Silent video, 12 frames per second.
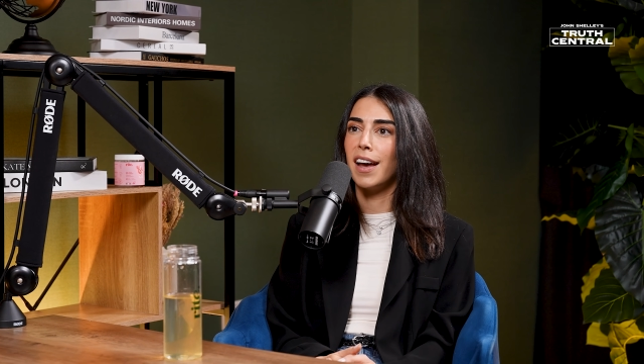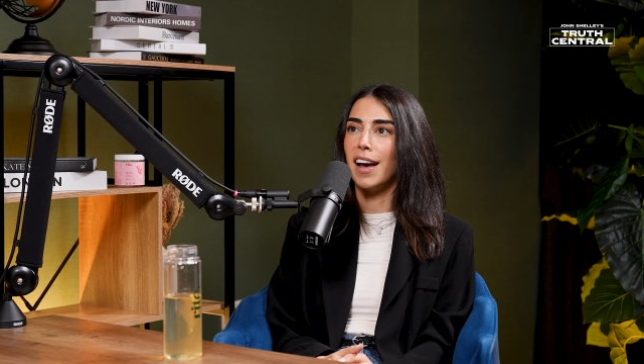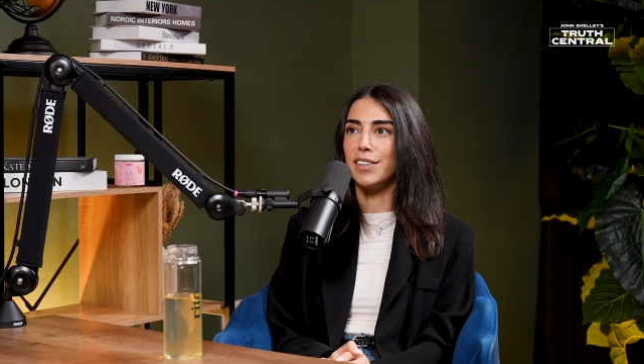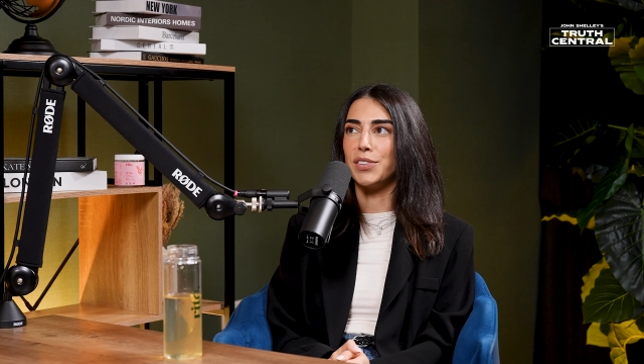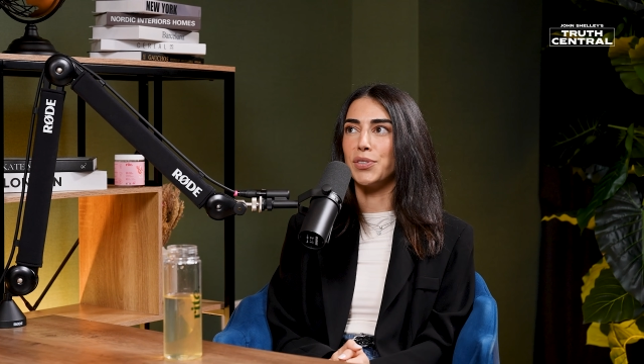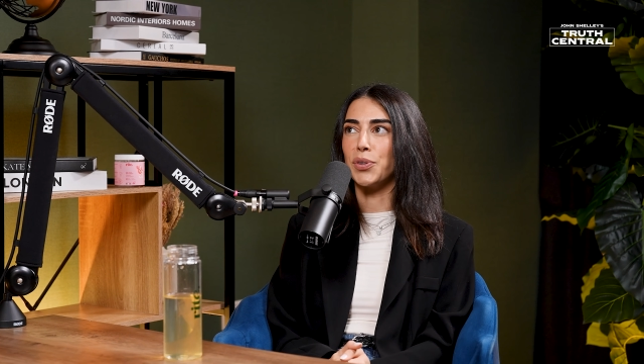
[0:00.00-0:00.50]

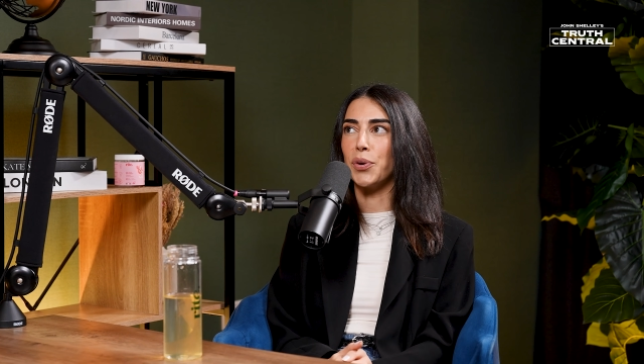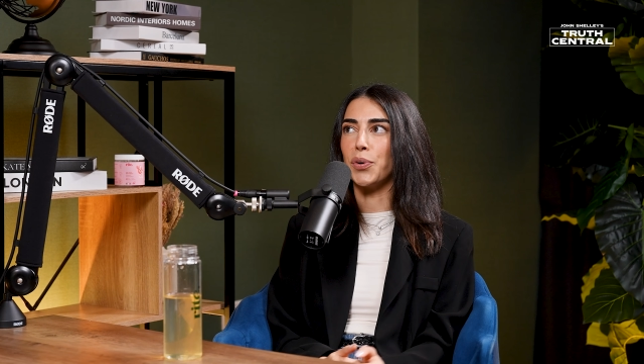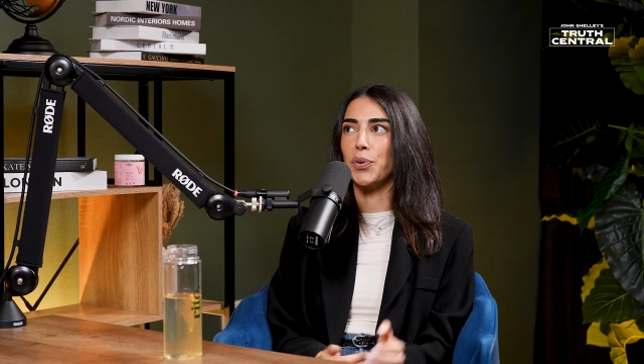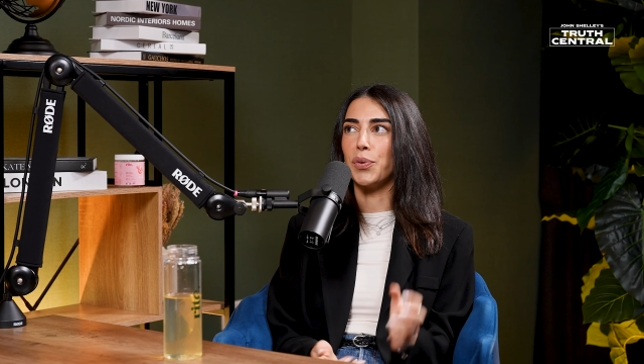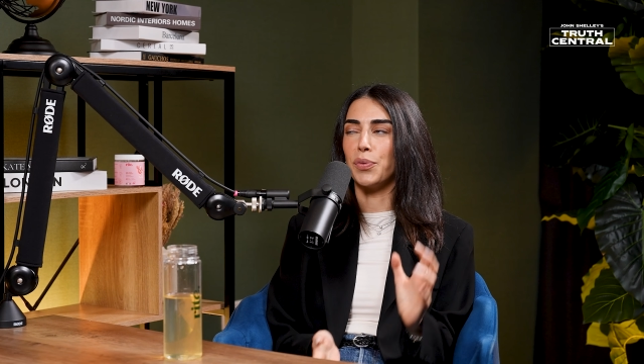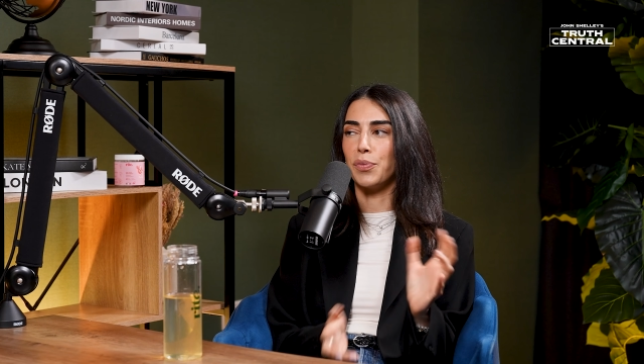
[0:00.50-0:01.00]
And
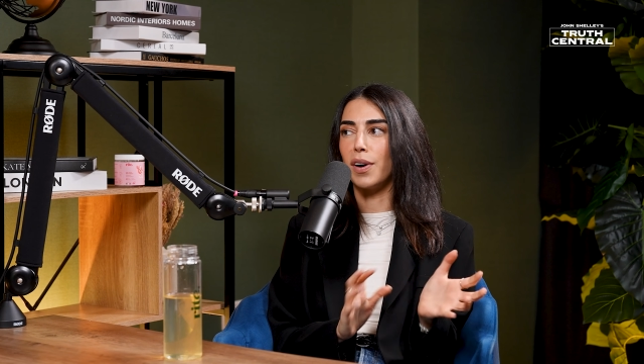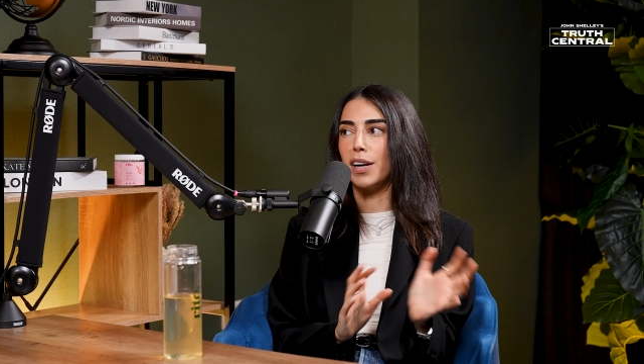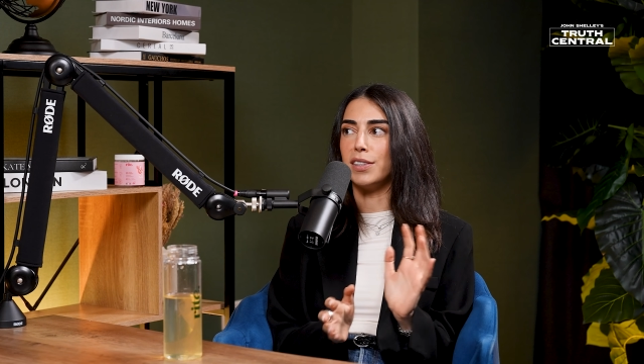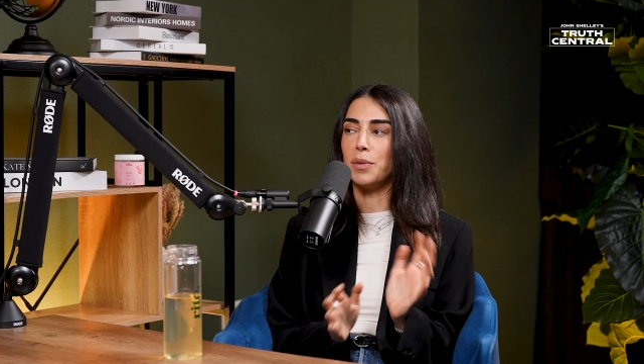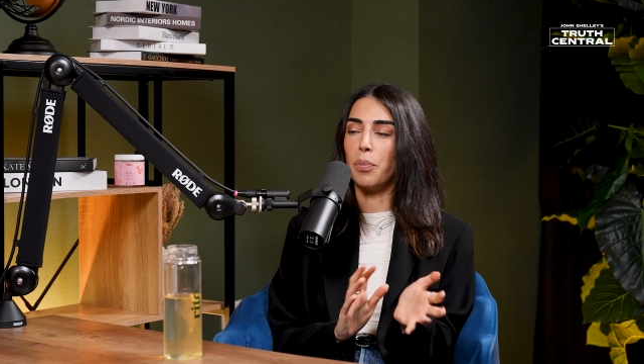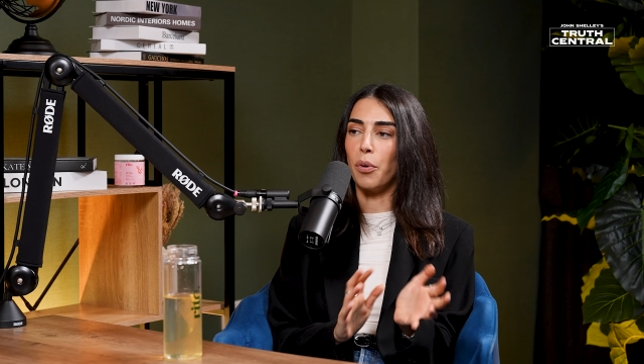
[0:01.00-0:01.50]
so I
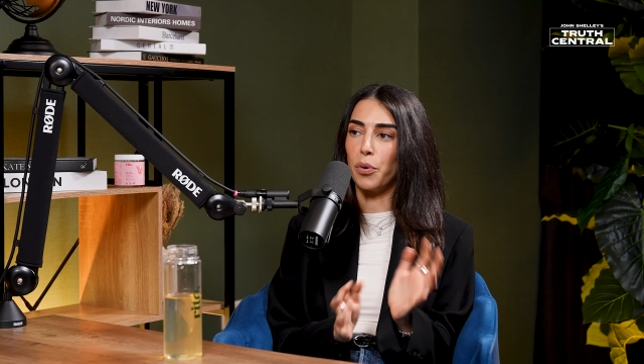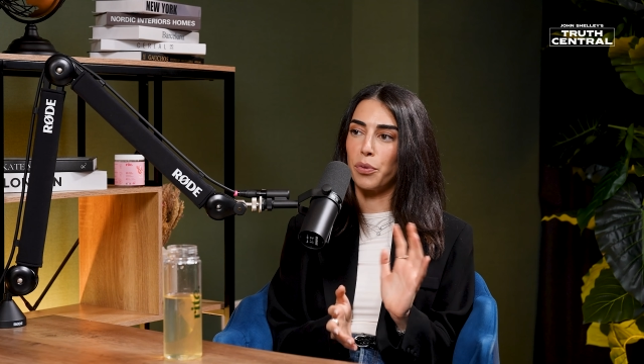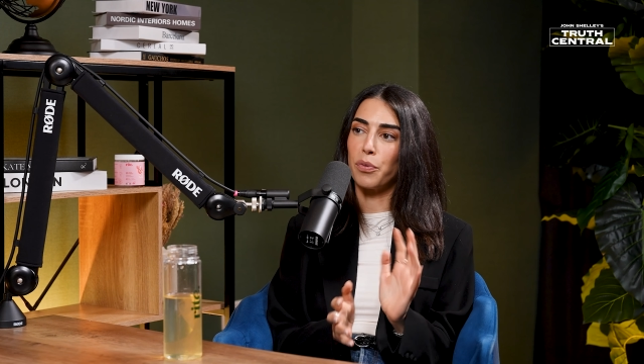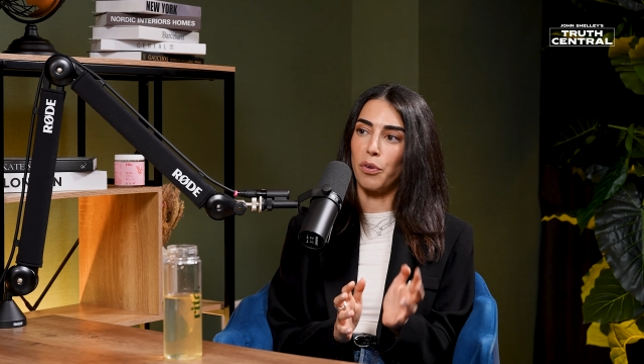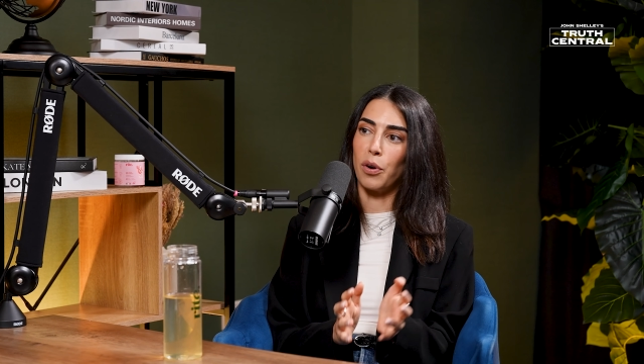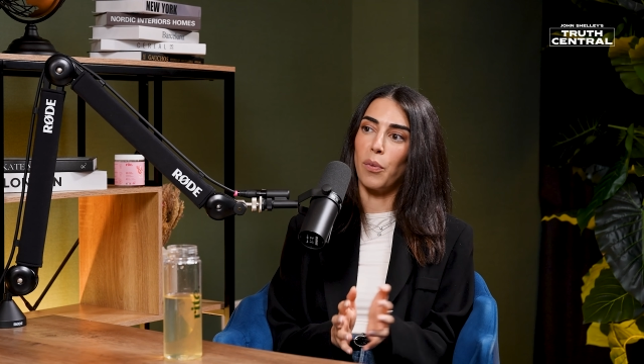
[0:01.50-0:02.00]
did
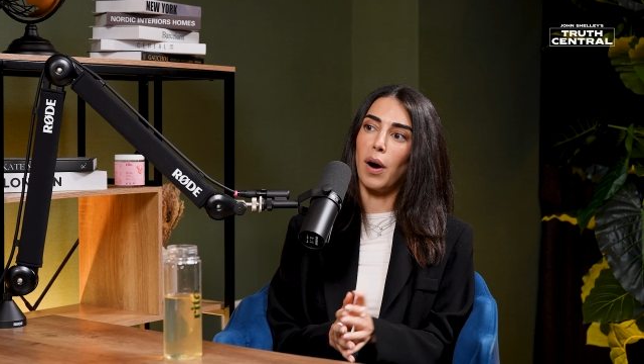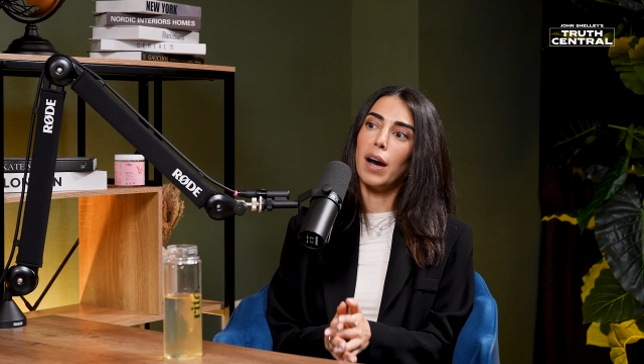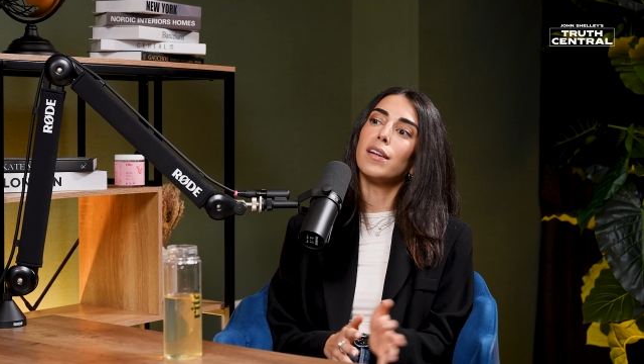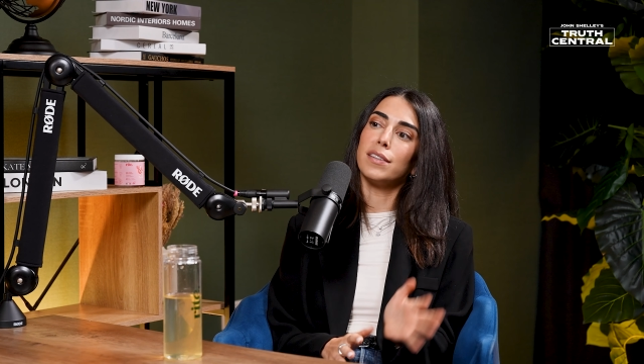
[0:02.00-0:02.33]
both for a while